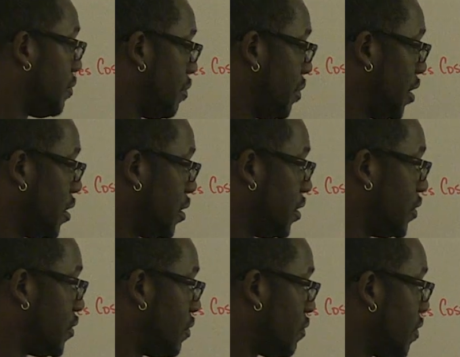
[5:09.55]

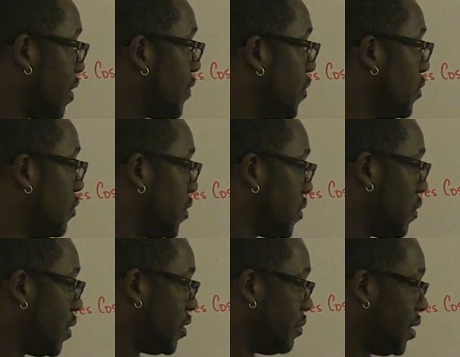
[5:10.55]
because revenue is
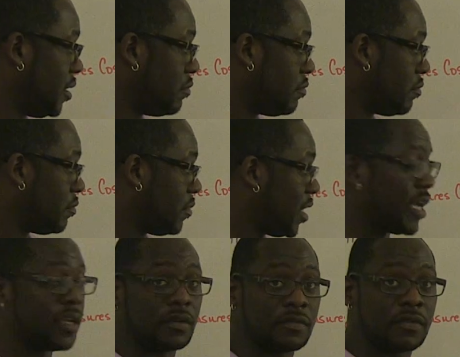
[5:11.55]
going to be
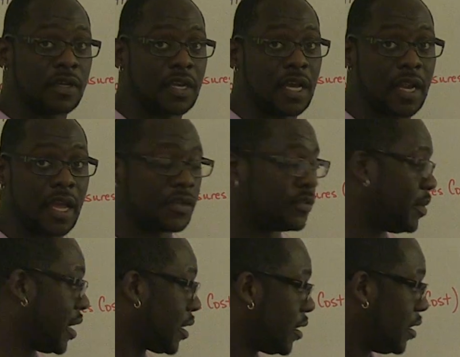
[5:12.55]
negative in that
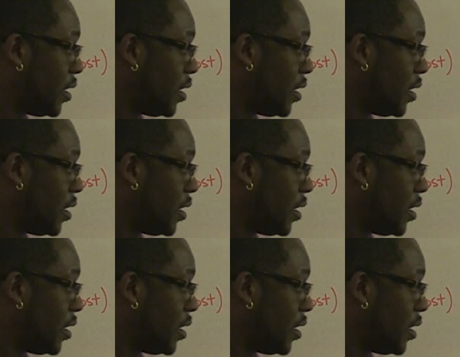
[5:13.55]
aspect.